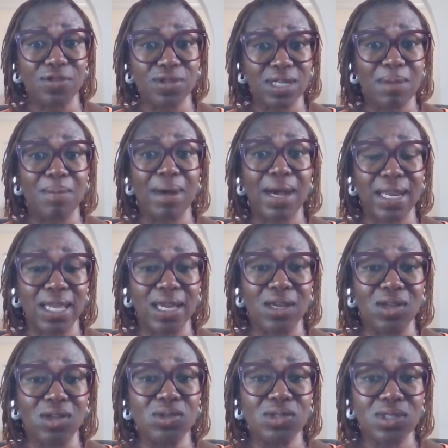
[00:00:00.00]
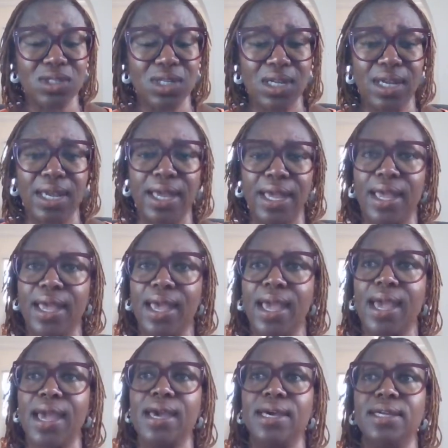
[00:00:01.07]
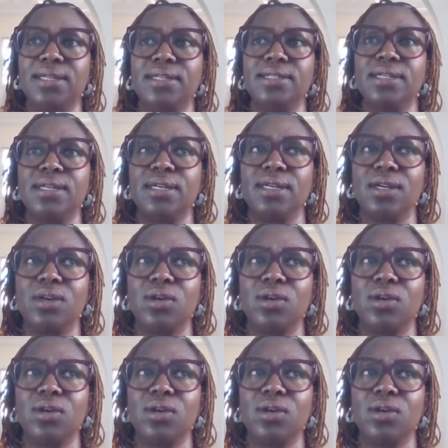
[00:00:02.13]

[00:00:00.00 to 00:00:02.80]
for somebody else. And